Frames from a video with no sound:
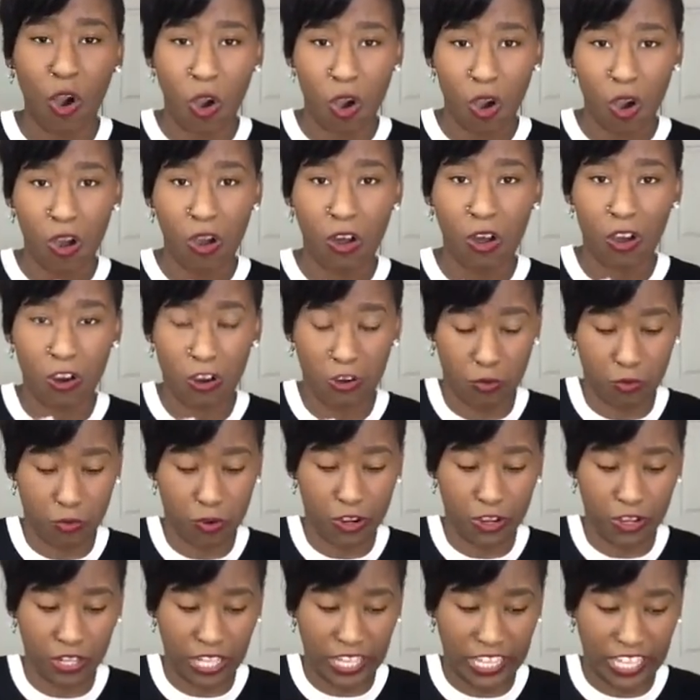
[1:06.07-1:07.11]
all
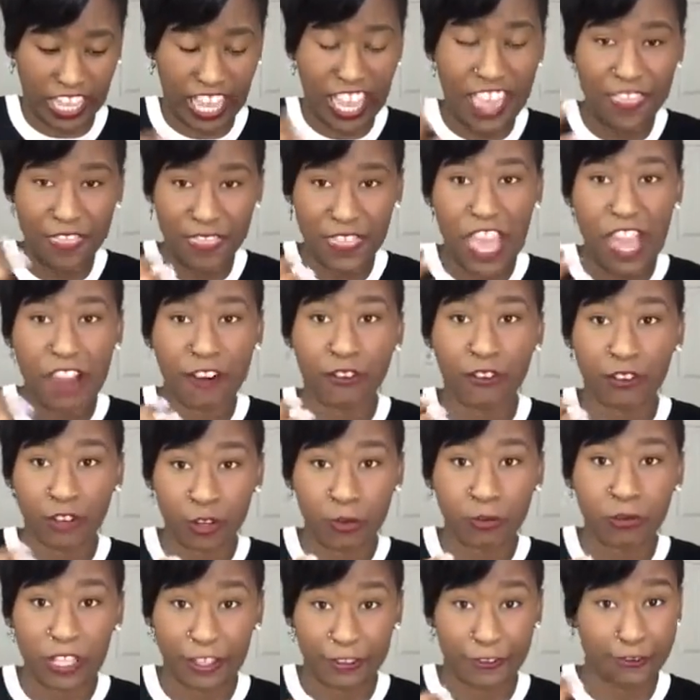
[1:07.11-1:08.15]
were like in that
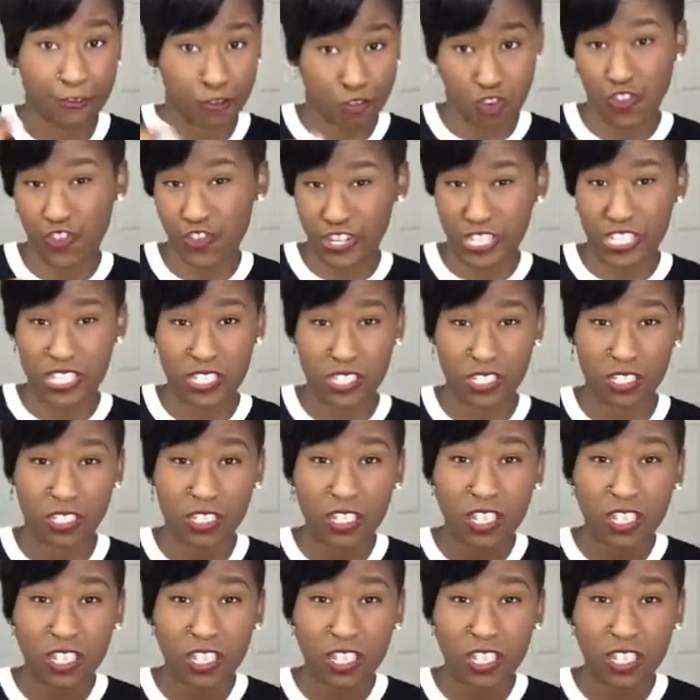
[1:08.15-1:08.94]
room like for a reason.